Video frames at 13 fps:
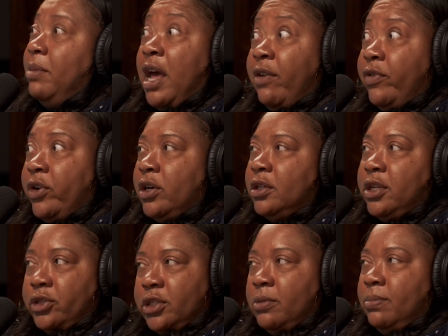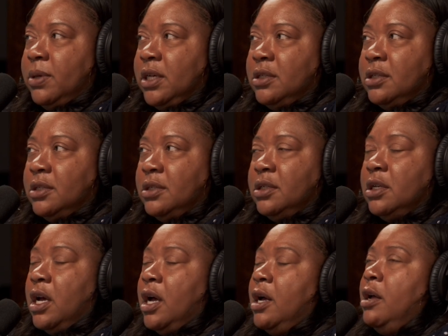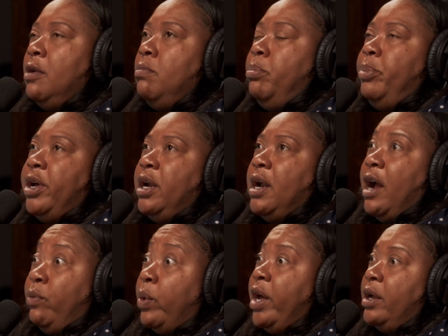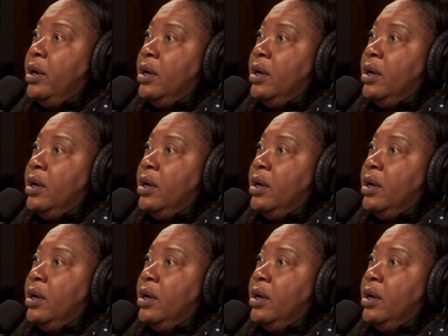ever. There's some places, but I went.